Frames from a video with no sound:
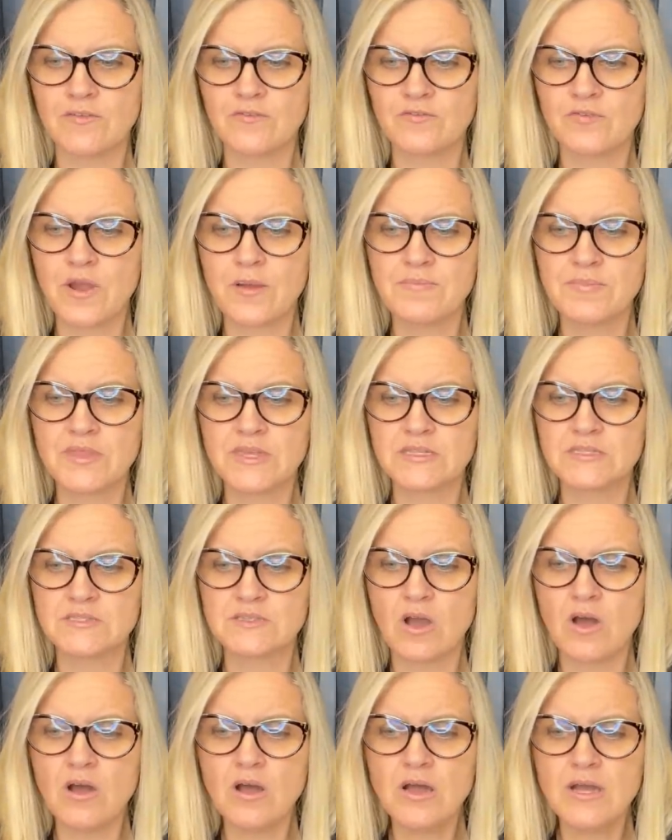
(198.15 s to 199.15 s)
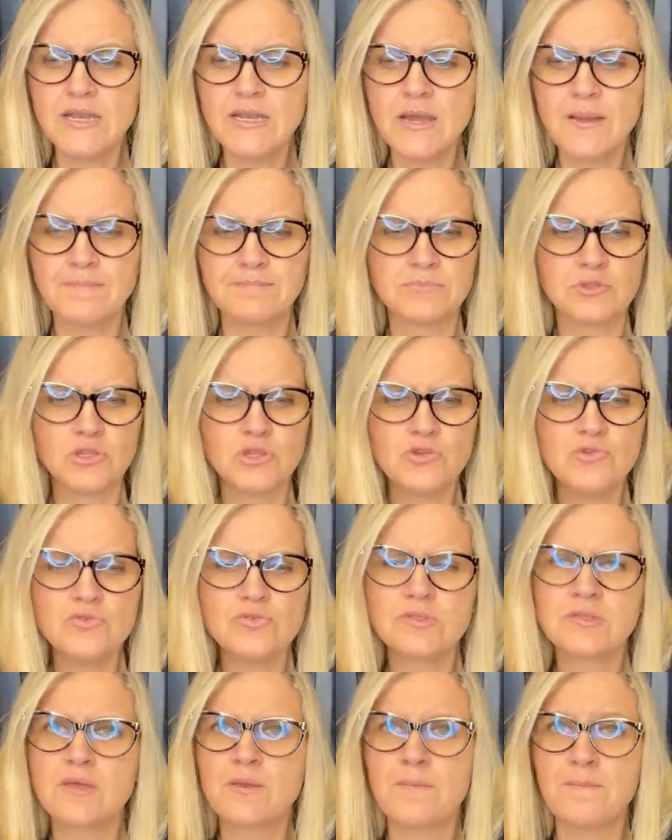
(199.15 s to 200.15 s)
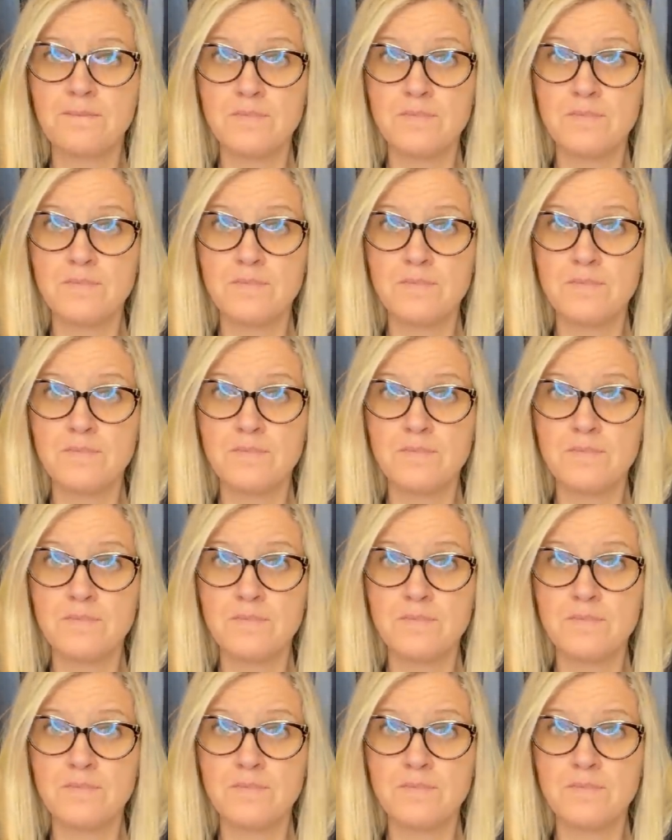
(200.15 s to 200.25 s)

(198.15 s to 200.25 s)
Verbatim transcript: from the Don Bluth